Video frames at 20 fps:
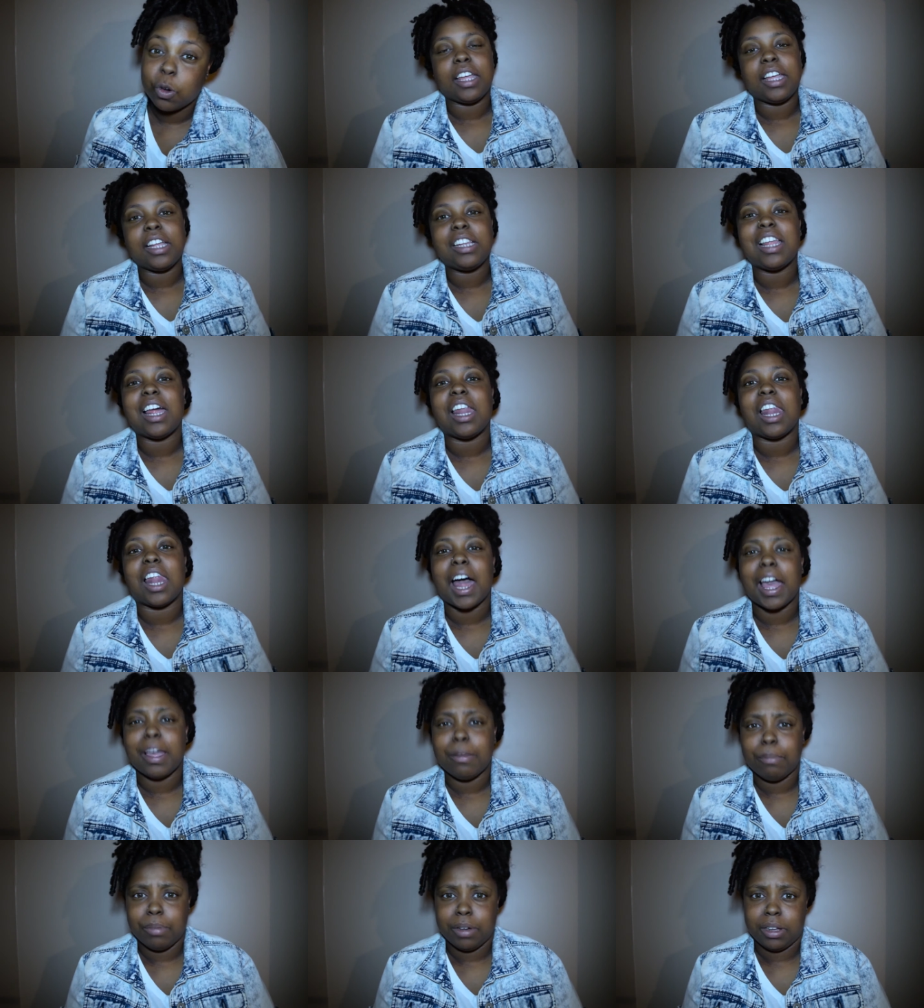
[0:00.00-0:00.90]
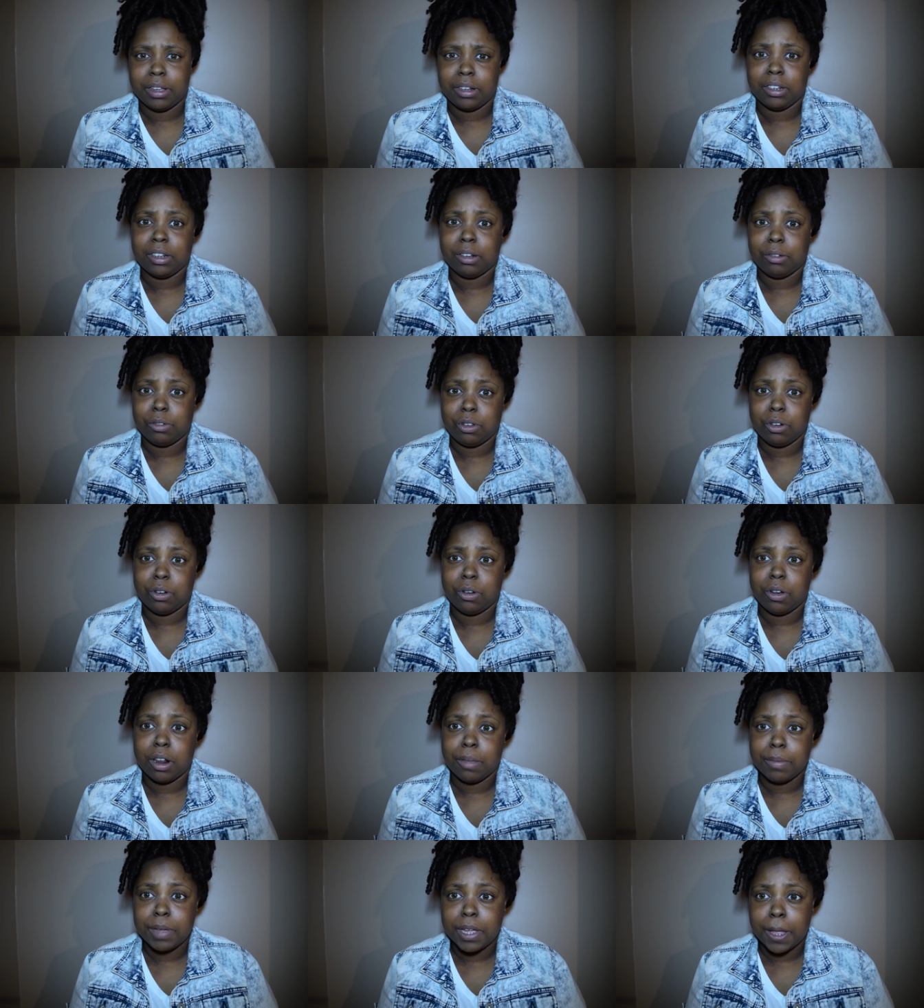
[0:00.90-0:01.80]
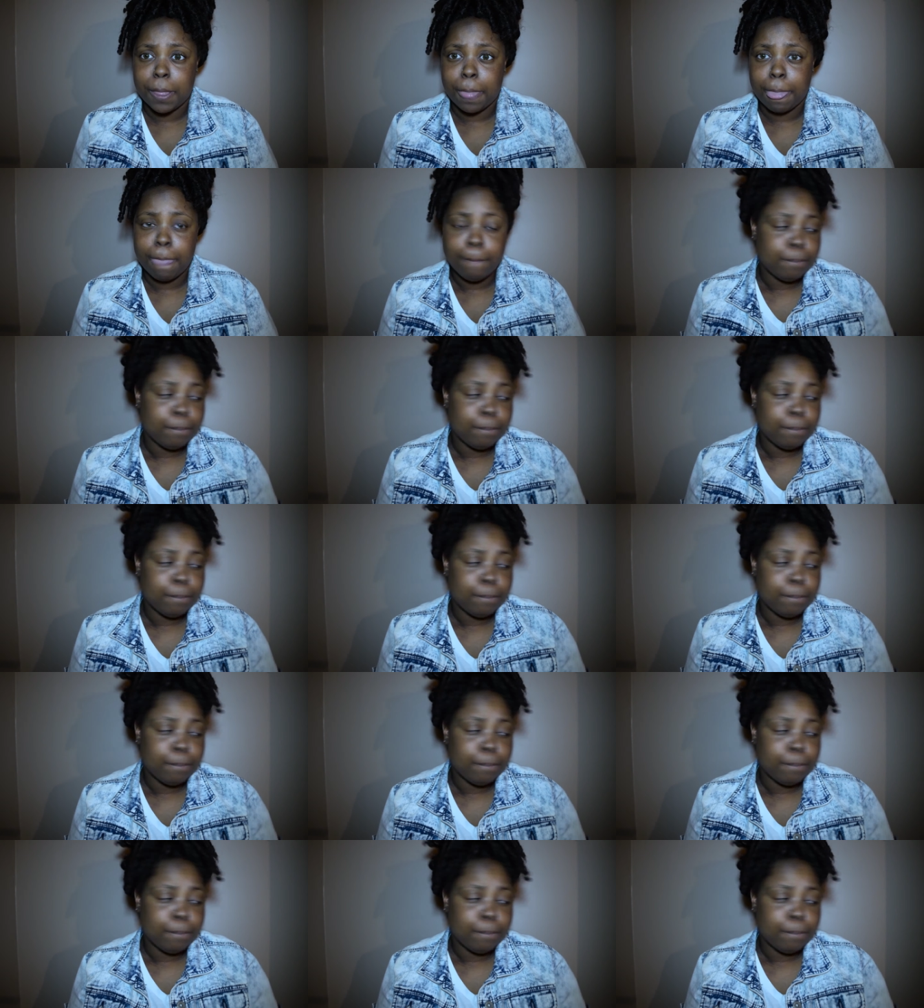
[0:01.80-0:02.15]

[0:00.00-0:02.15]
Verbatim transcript: Hit that like button. You know what I mean?